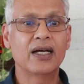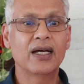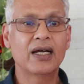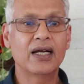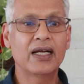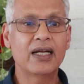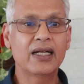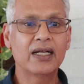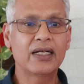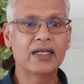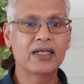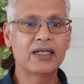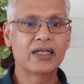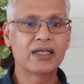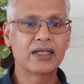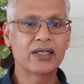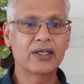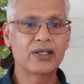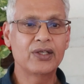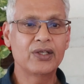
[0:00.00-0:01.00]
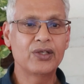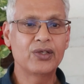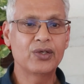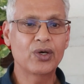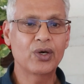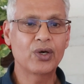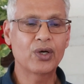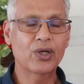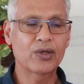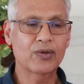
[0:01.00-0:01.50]
And
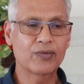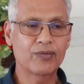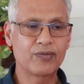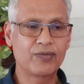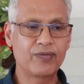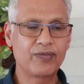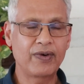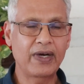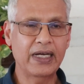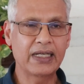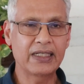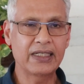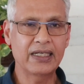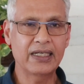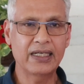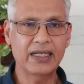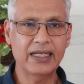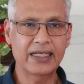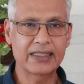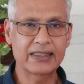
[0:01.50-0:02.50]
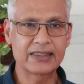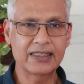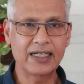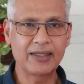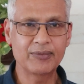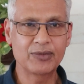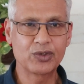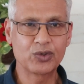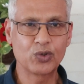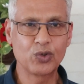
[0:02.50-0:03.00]
your final
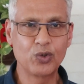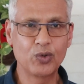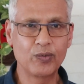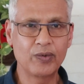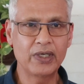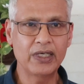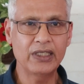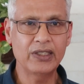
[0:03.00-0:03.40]
exam is over.